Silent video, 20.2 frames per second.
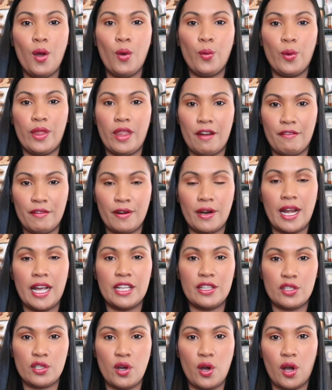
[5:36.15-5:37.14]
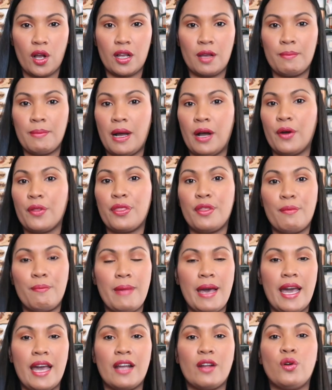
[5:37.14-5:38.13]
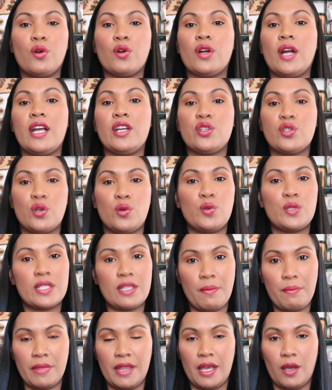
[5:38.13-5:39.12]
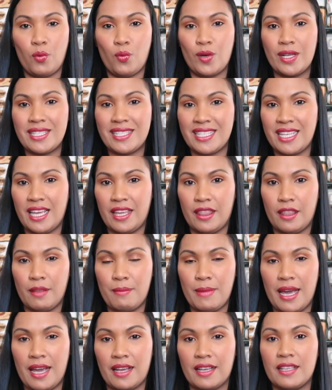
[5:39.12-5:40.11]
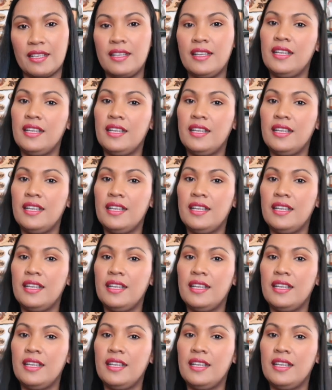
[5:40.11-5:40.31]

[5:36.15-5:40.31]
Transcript: whenever I talk about the bag or I show something what's in the bag,